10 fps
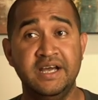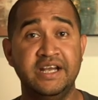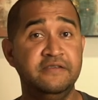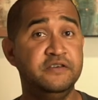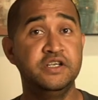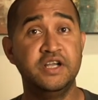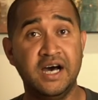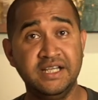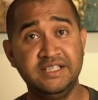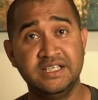And if you're
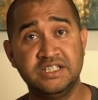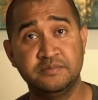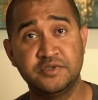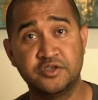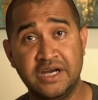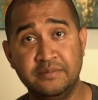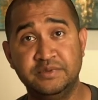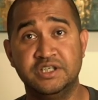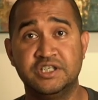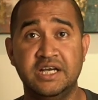not yet subscribed to
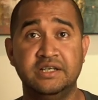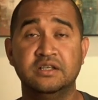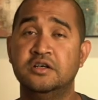the channel,